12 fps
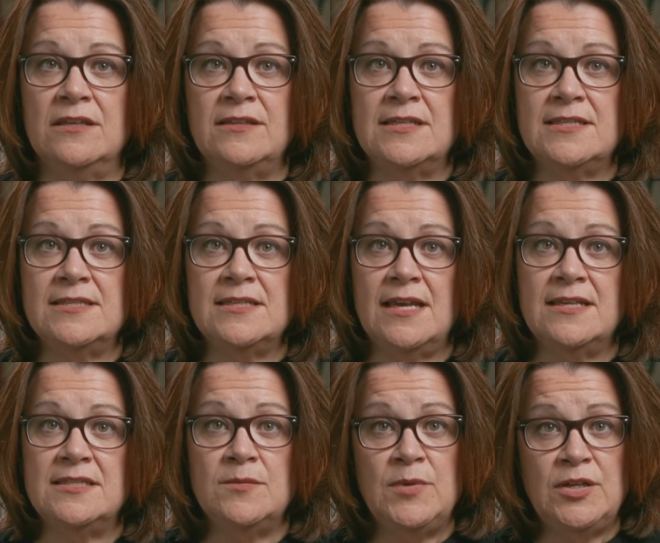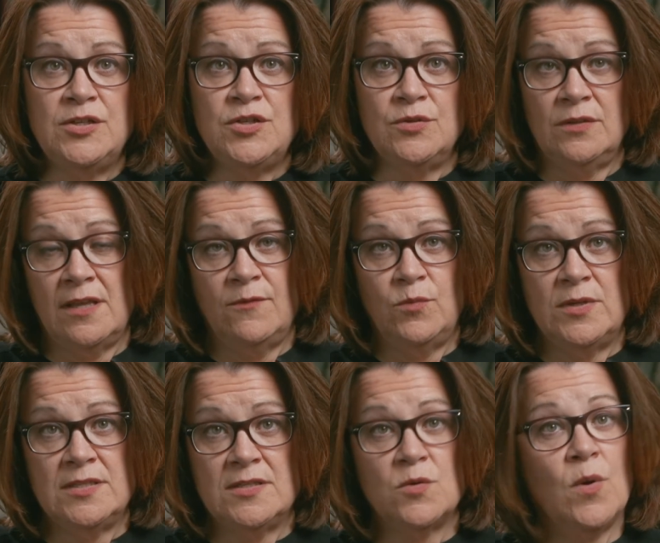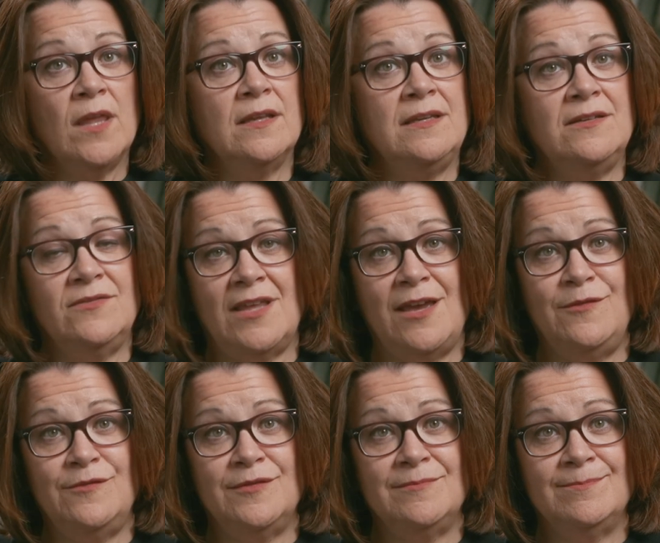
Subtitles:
illness has diminished your loved one's quality of life?